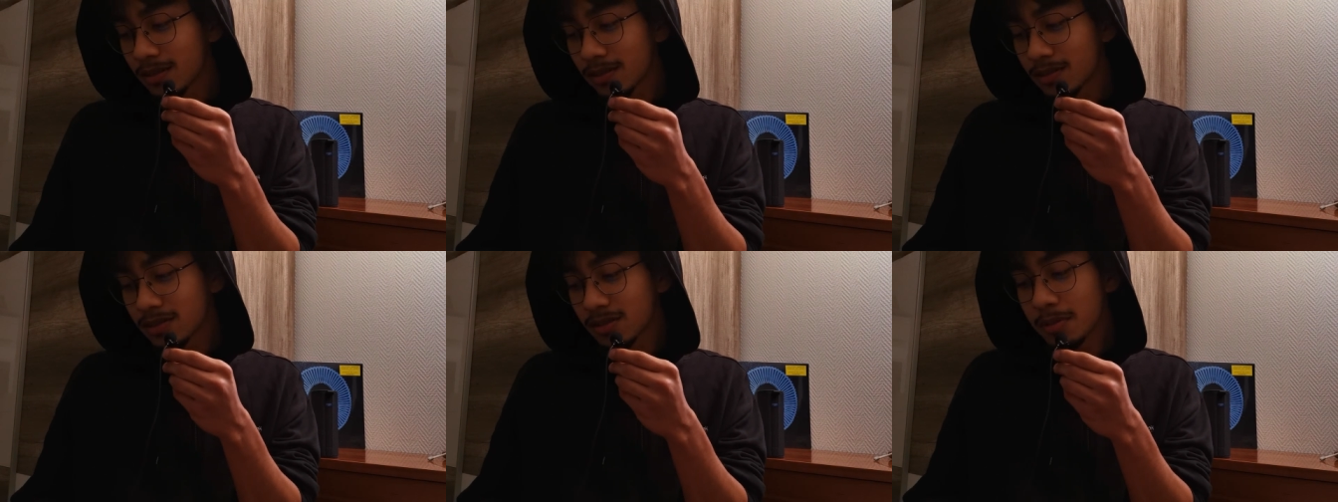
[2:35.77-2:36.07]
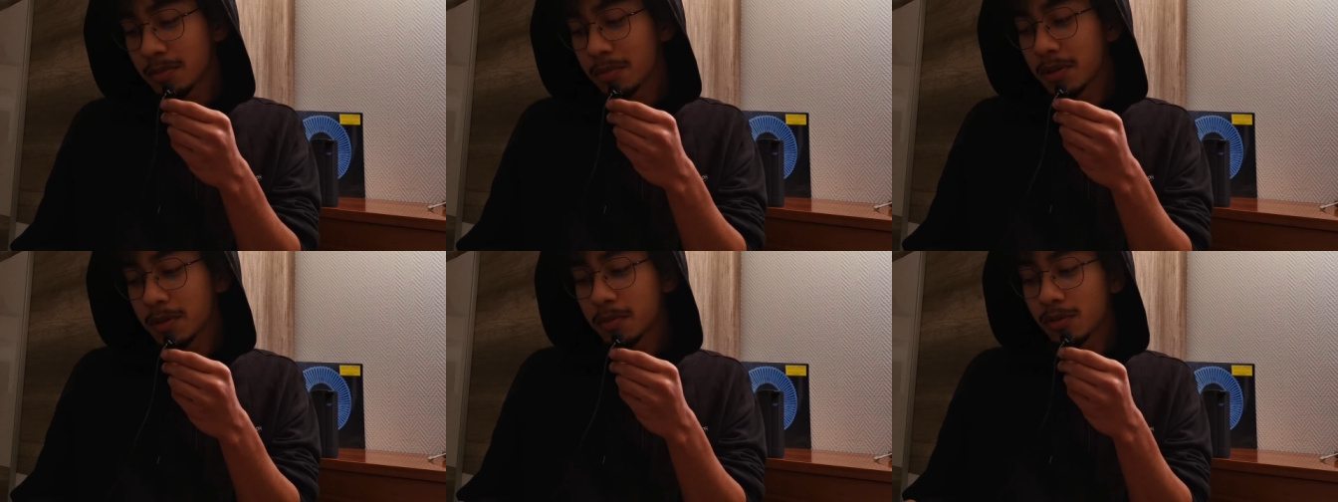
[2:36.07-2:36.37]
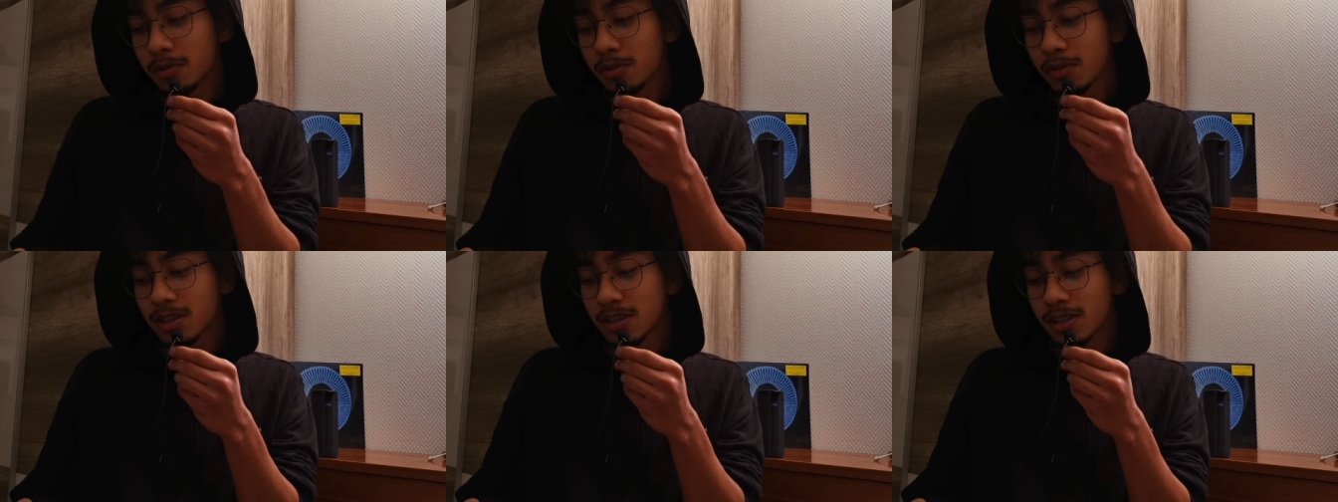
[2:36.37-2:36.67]
some
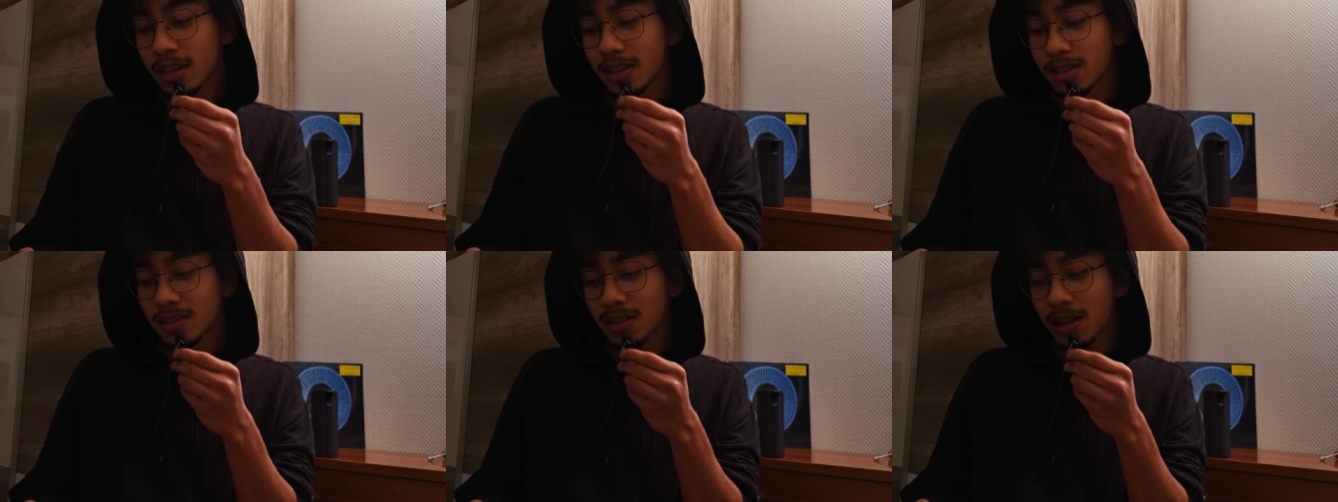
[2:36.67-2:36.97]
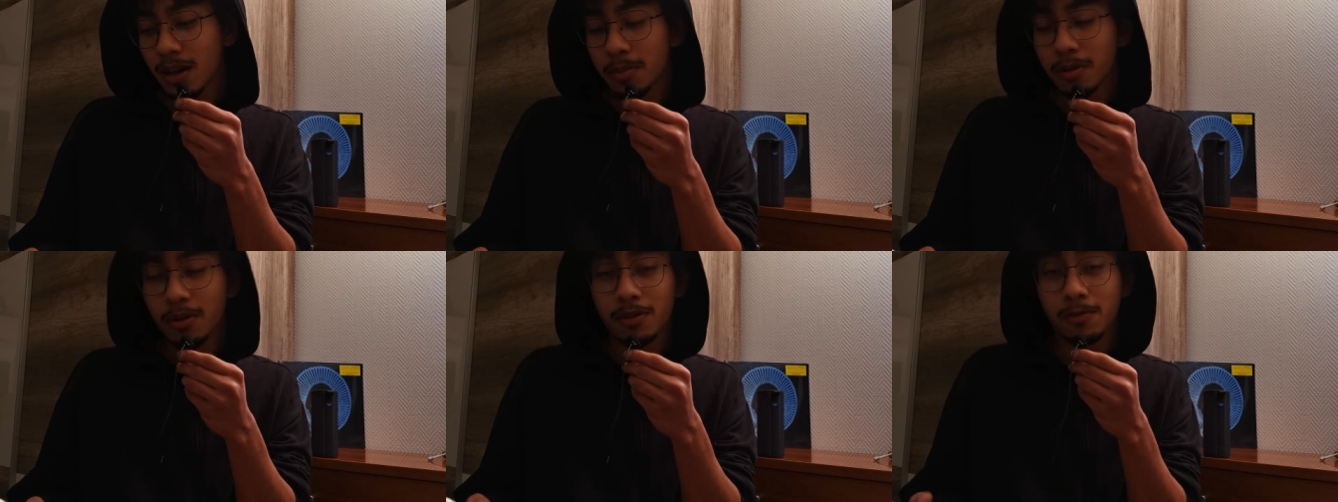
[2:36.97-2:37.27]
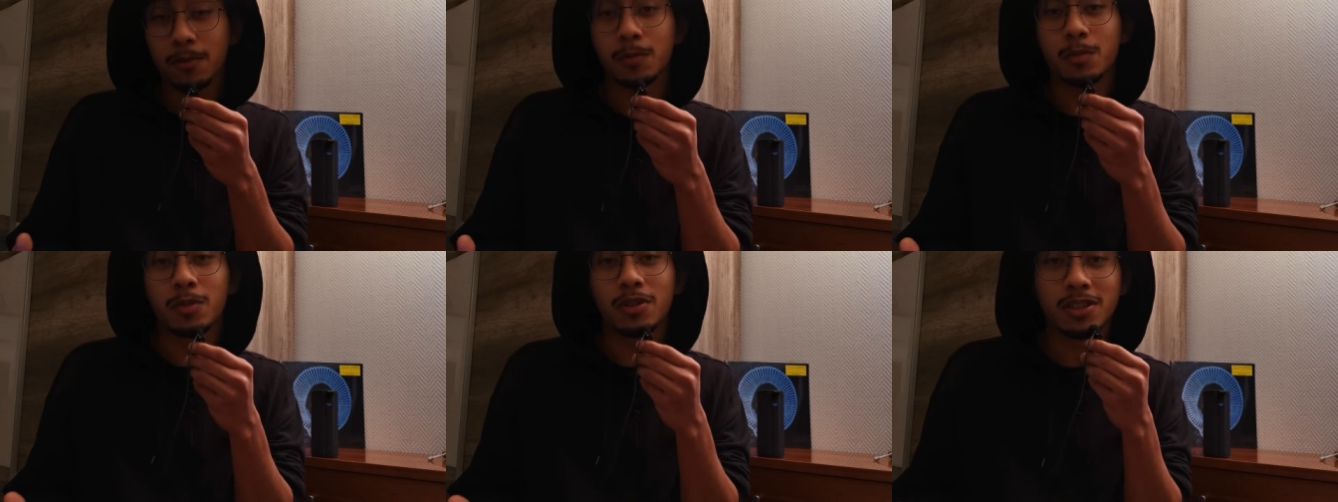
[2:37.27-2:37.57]
people would say it's not
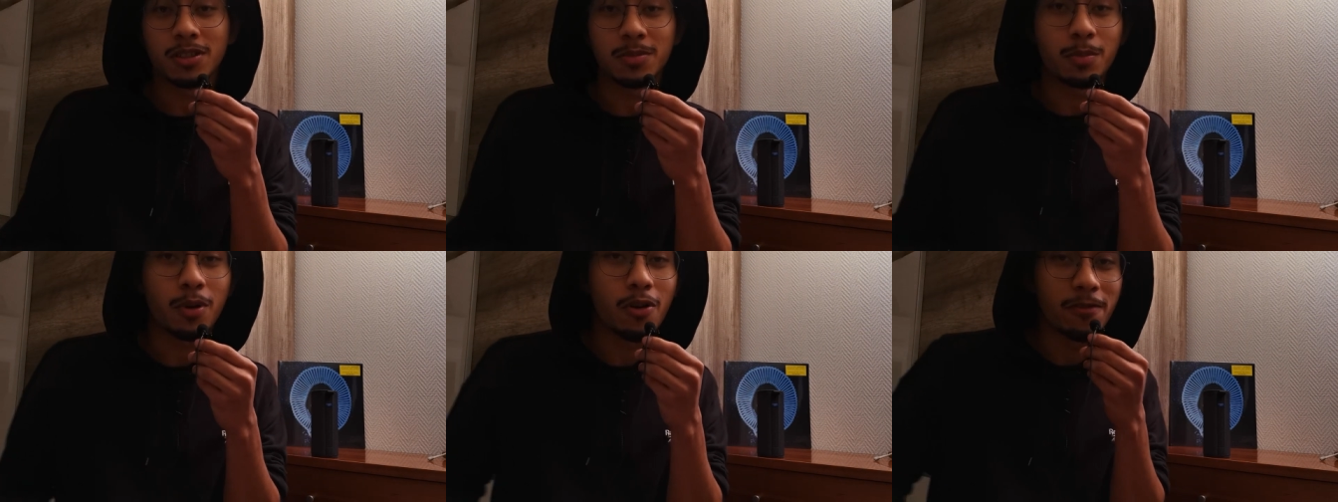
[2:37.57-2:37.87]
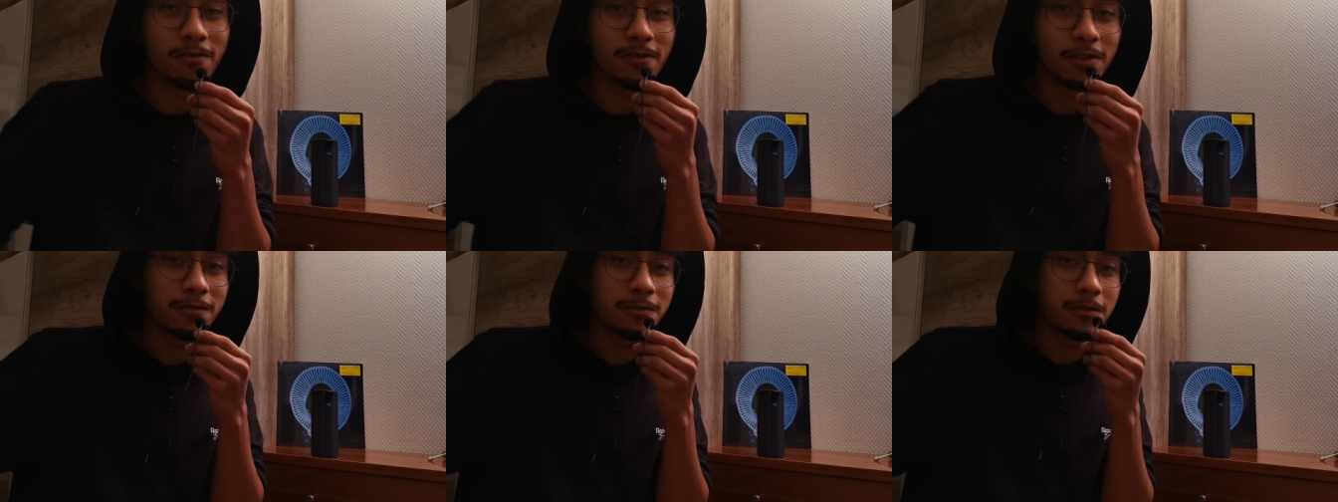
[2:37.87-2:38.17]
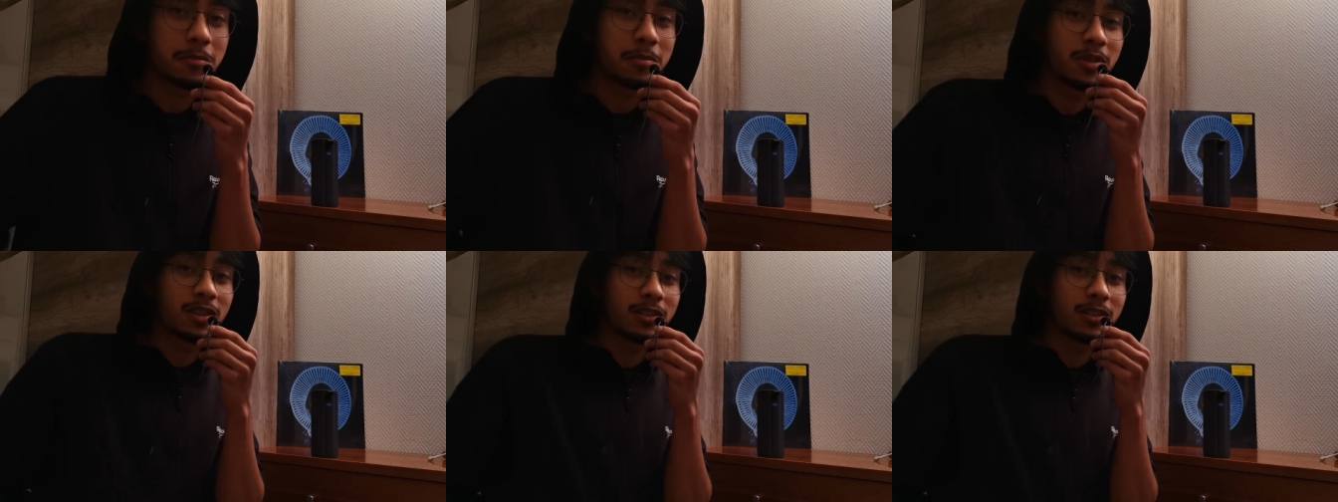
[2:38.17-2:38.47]
perfect but it's perfect
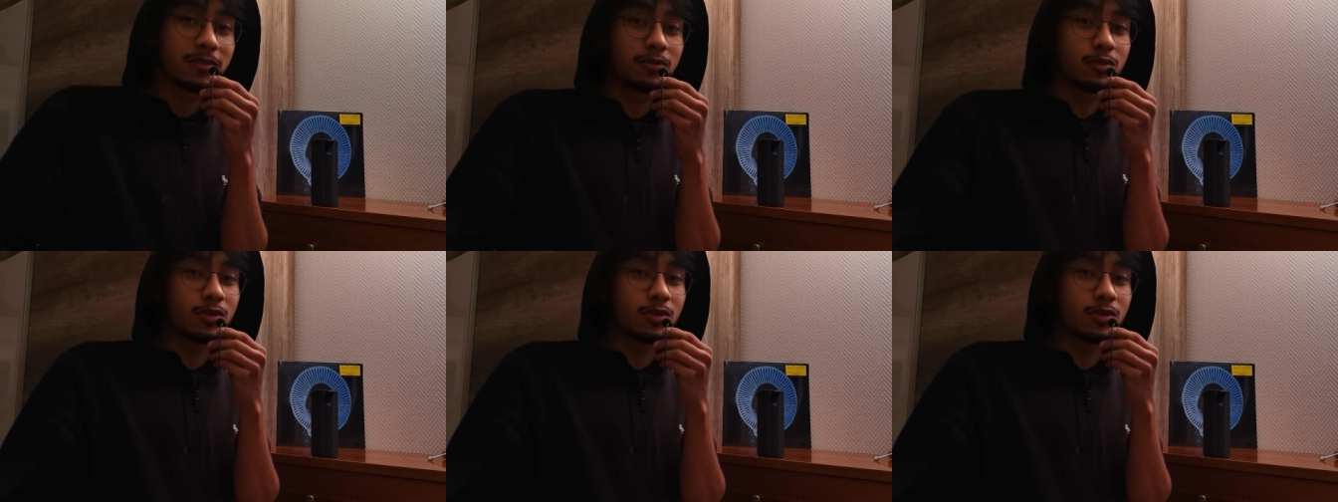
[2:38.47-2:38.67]
for me if